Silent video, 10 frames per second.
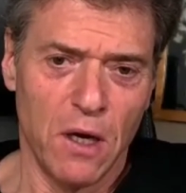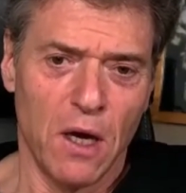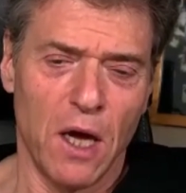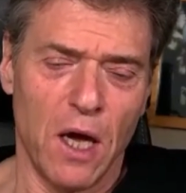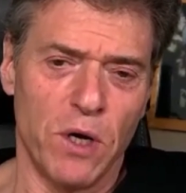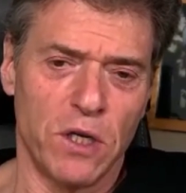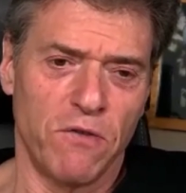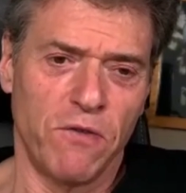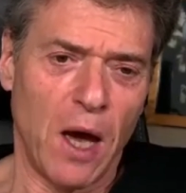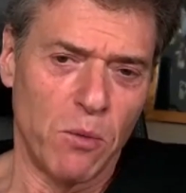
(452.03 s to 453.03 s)
in which
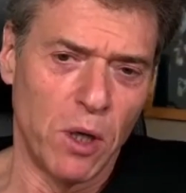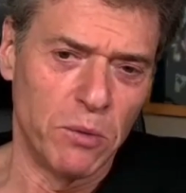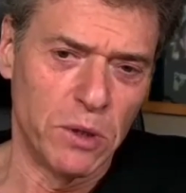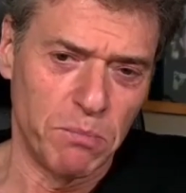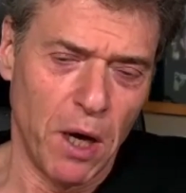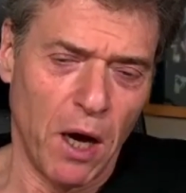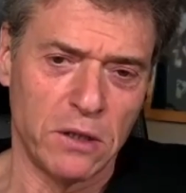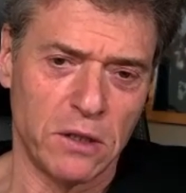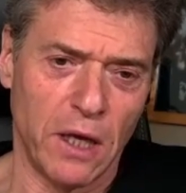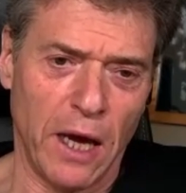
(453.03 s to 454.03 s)
a fatwa was
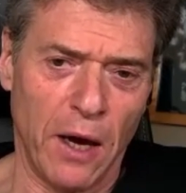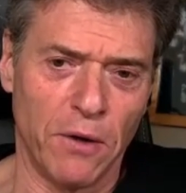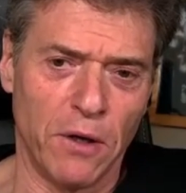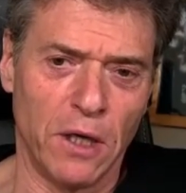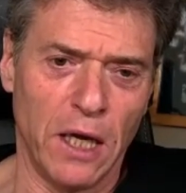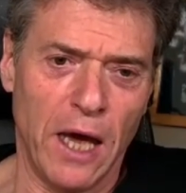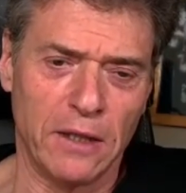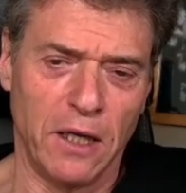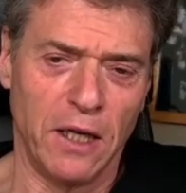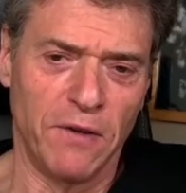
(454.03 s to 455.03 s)
passed down and he
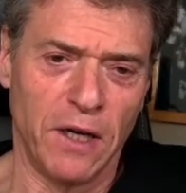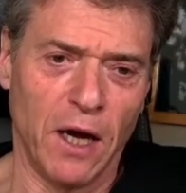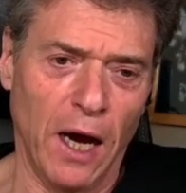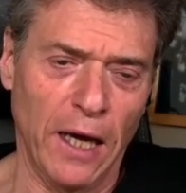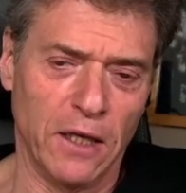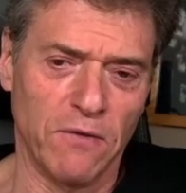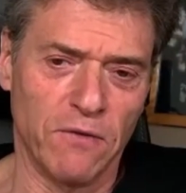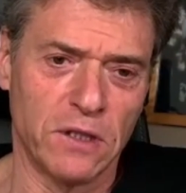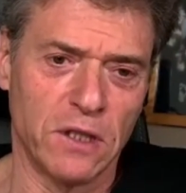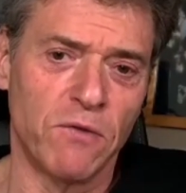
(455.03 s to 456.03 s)
had to live in hiding
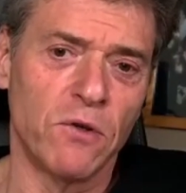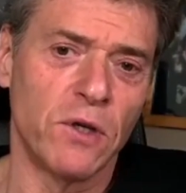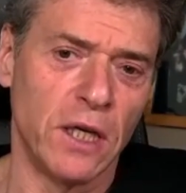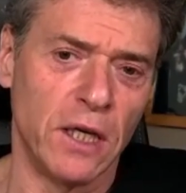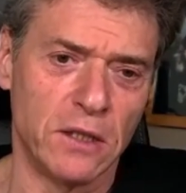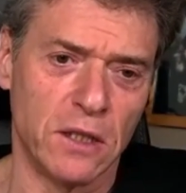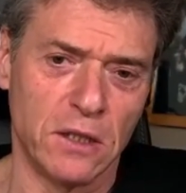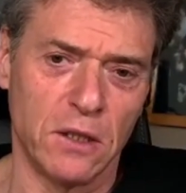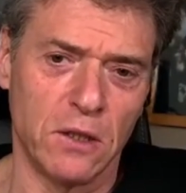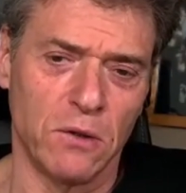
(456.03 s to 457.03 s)
for several years, and he's
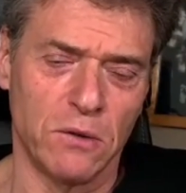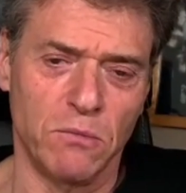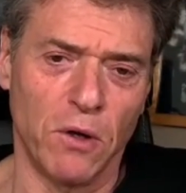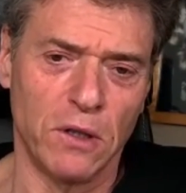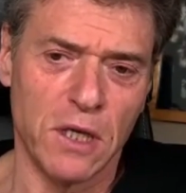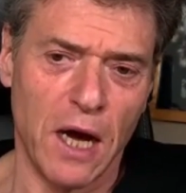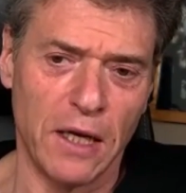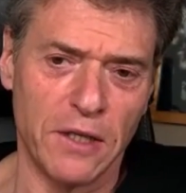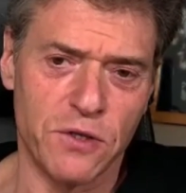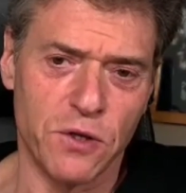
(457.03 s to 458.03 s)
still not
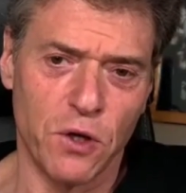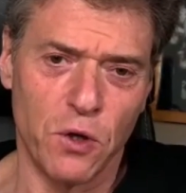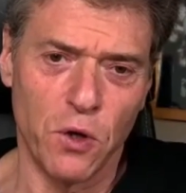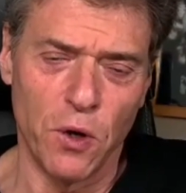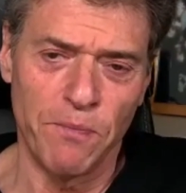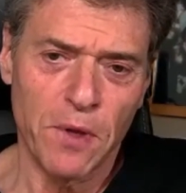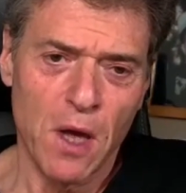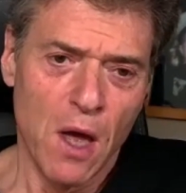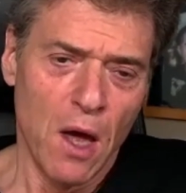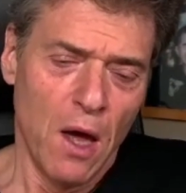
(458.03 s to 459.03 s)
entirely secure.
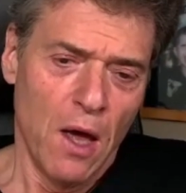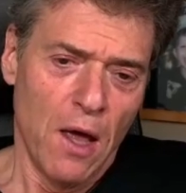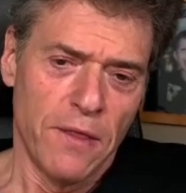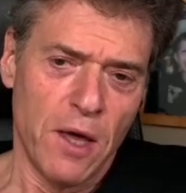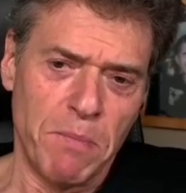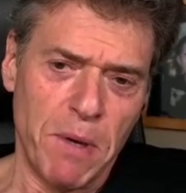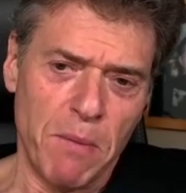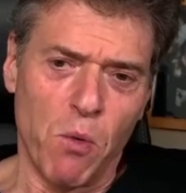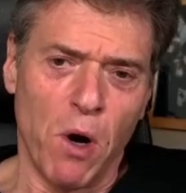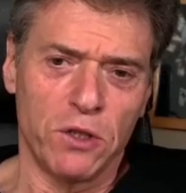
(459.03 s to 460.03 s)
There'll be
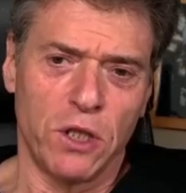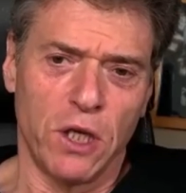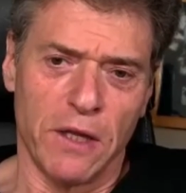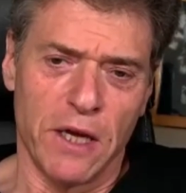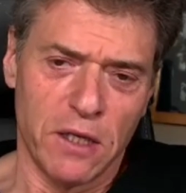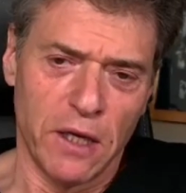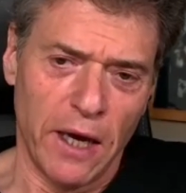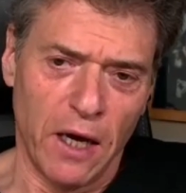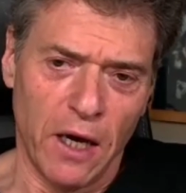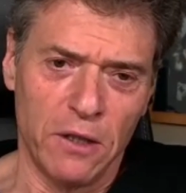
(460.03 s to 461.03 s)
people watching this,
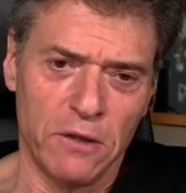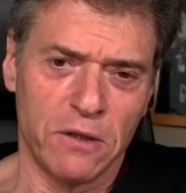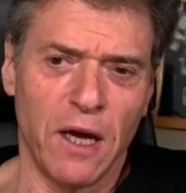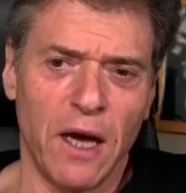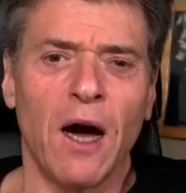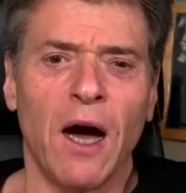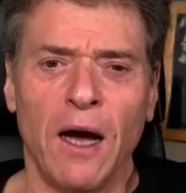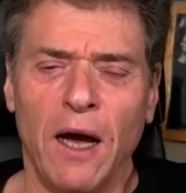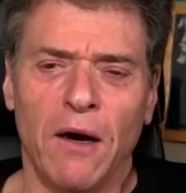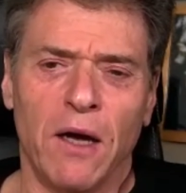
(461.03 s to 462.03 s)
AR, who say,
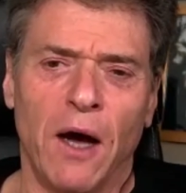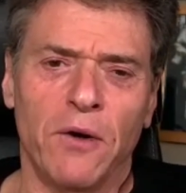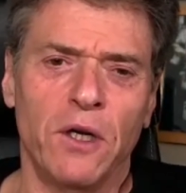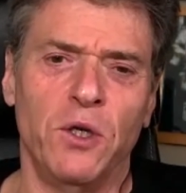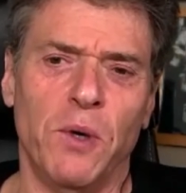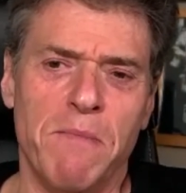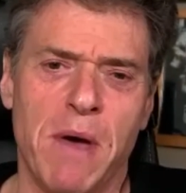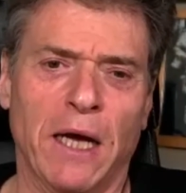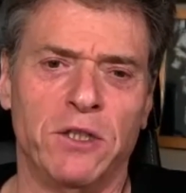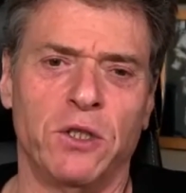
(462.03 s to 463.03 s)
how can you
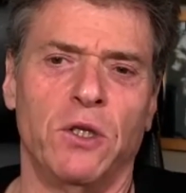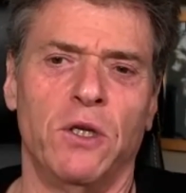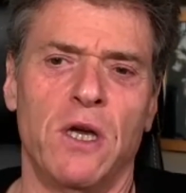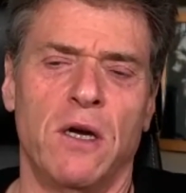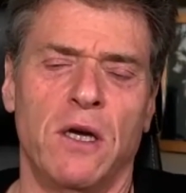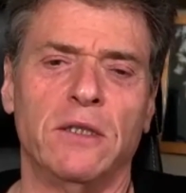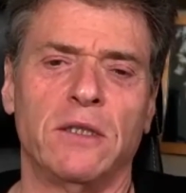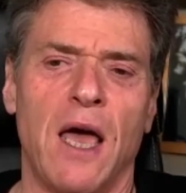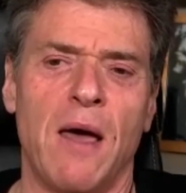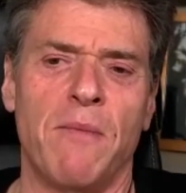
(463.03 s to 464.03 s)
imagine
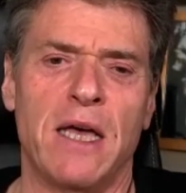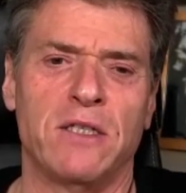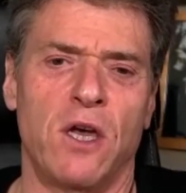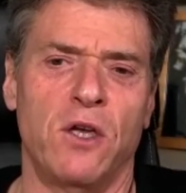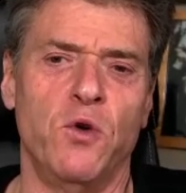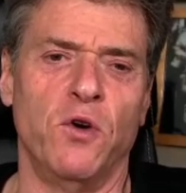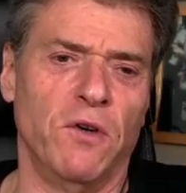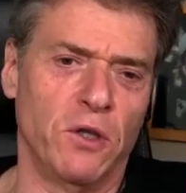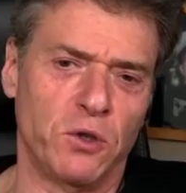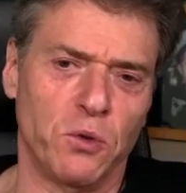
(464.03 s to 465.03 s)
Islam as a
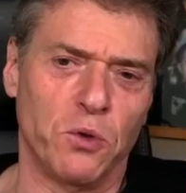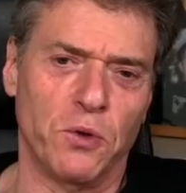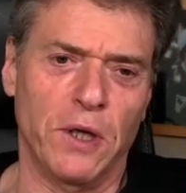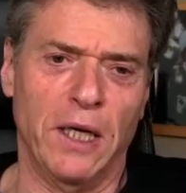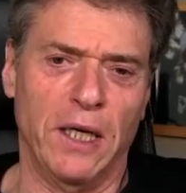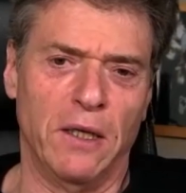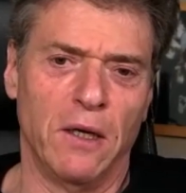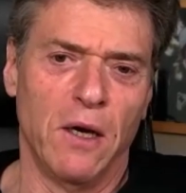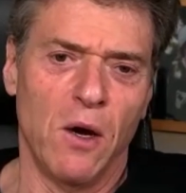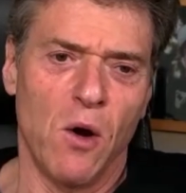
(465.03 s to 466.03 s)
universal creed,
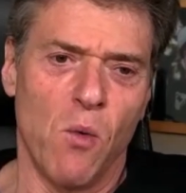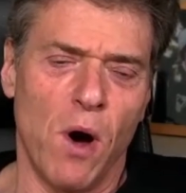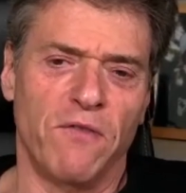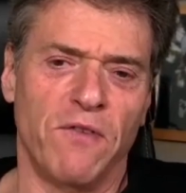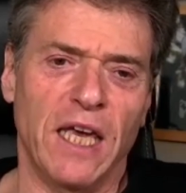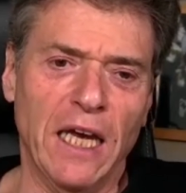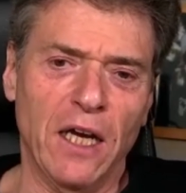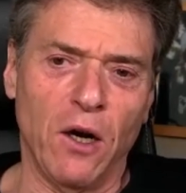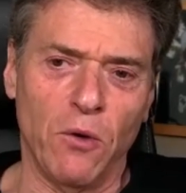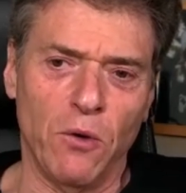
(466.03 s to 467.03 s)
one of
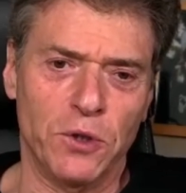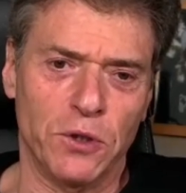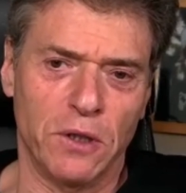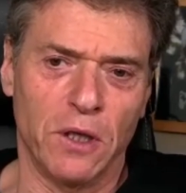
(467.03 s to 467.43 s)
inclusion,